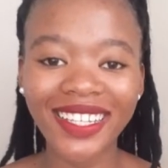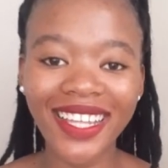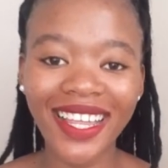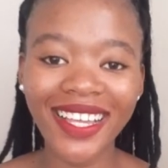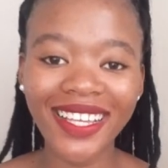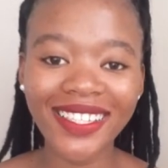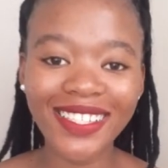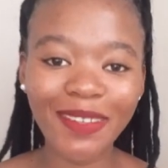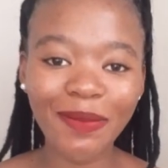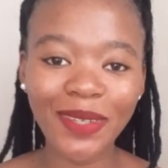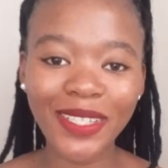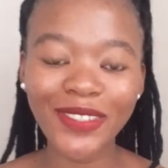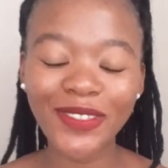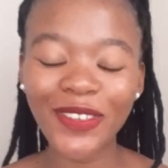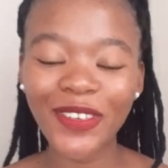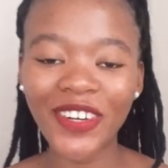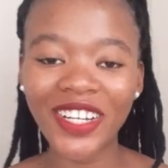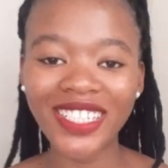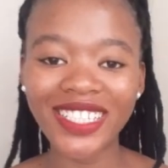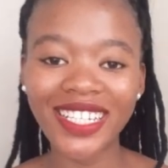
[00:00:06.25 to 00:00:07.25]
Thank you so much
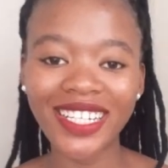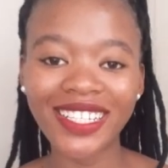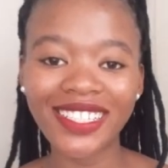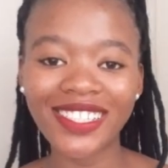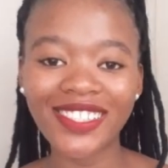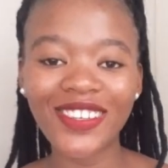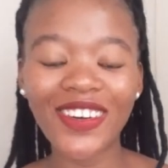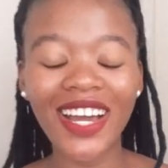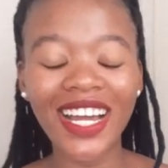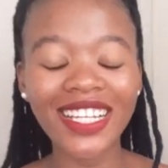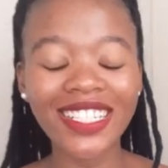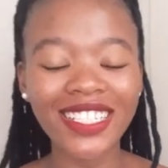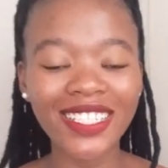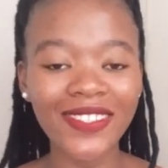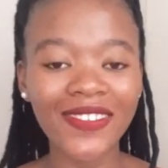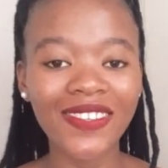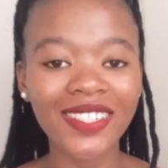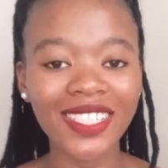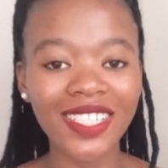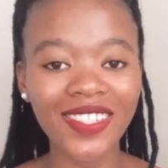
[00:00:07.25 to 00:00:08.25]
for watching. So I
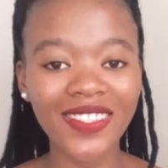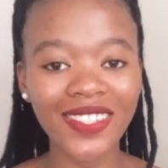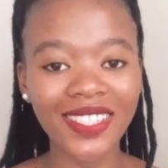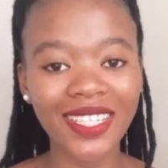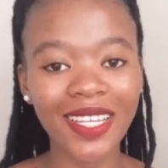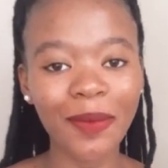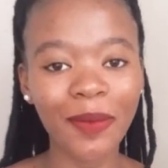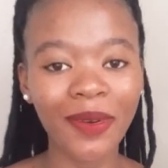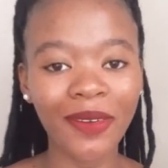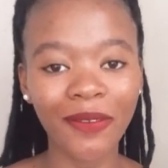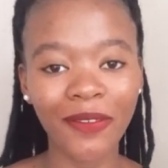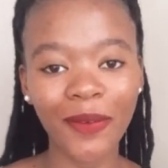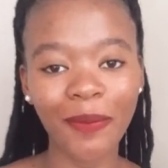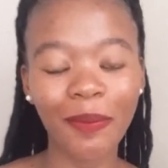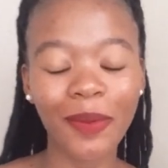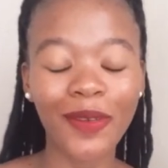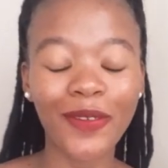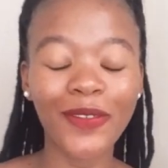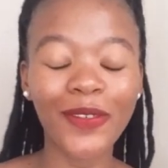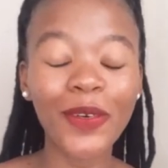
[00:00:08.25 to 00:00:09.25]
just wanted to say
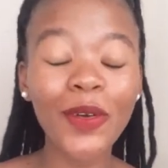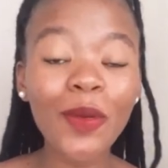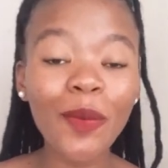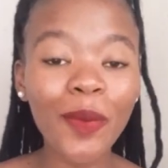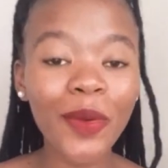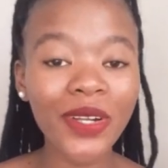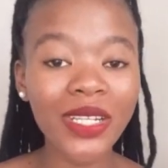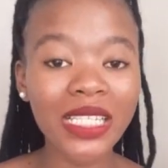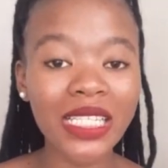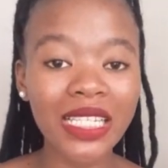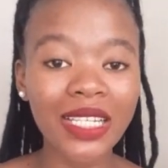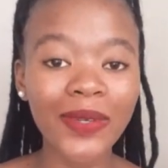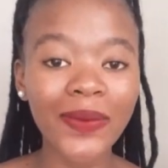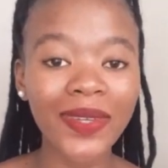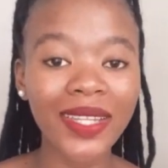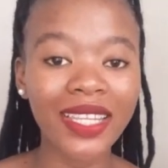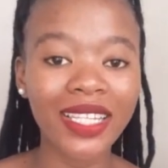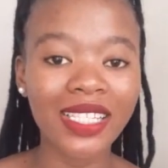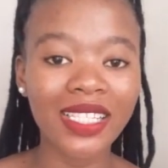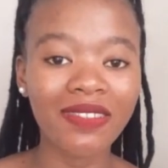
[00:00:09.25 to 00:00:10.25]
before we proceed
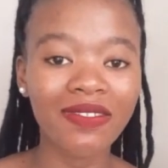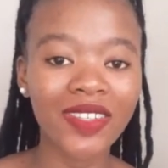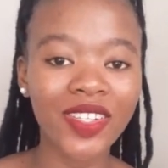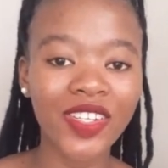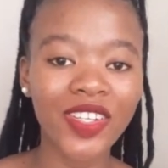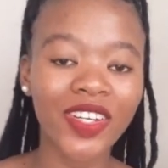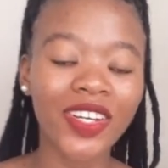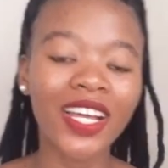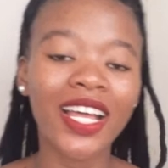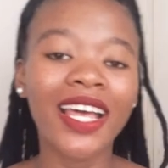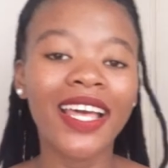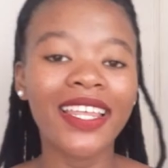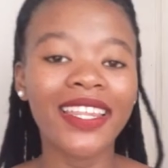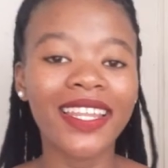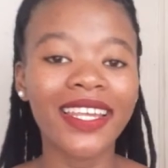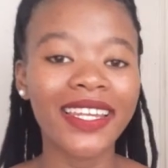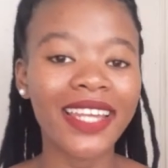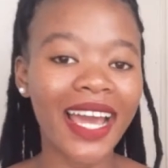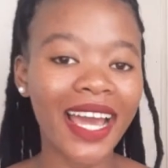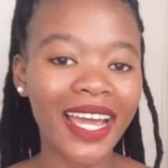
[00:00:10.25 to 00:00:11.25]
with this video
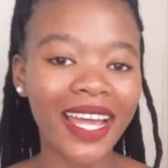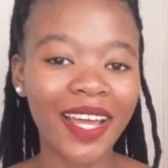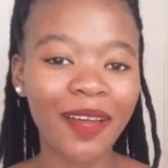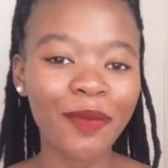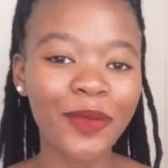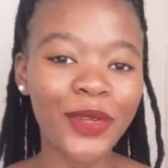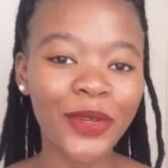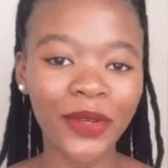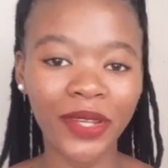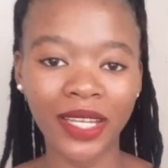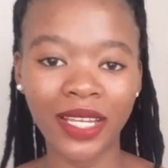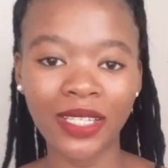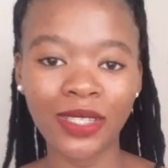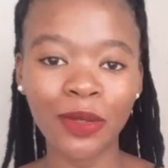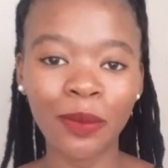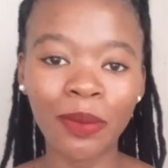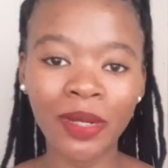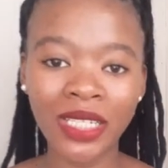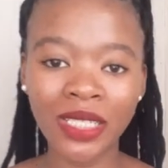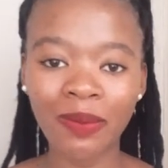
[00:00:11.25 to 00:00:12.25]
that I am new here,
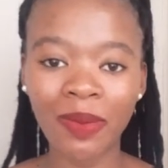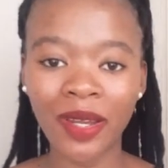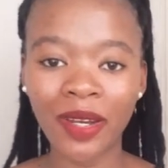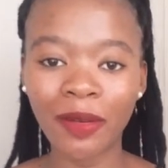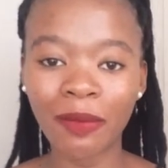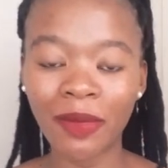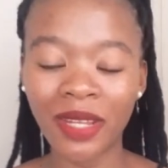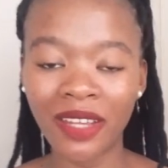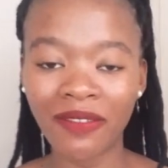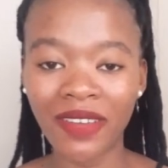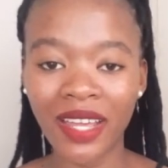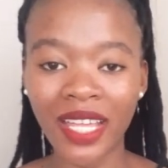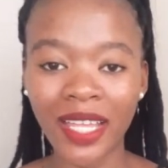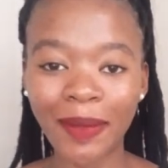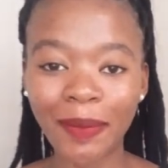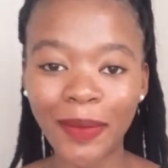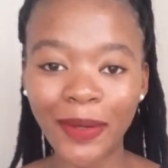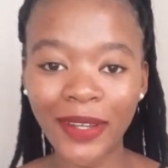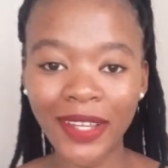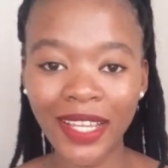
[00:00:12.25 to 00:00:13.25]
so please pardon me if I
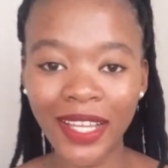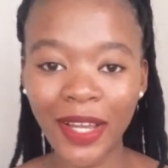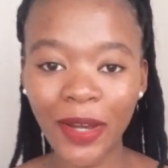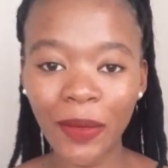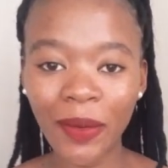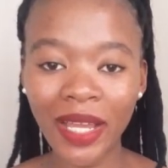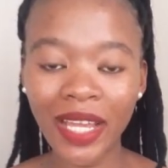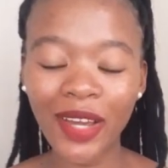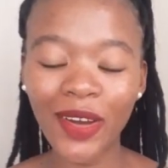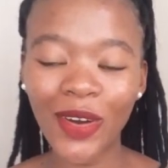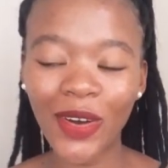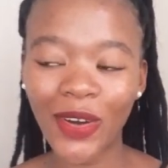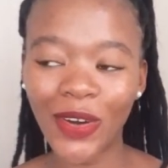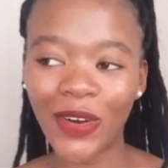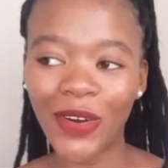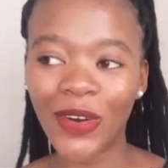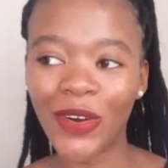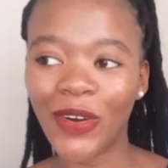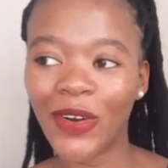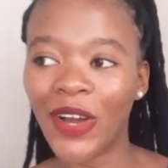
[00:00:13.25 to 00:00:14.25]
keep looking away
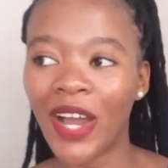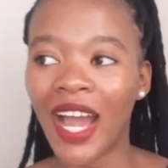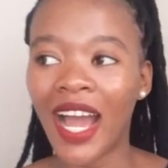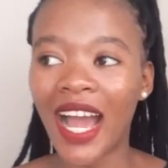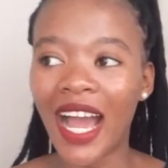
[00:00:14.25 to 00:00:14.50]
or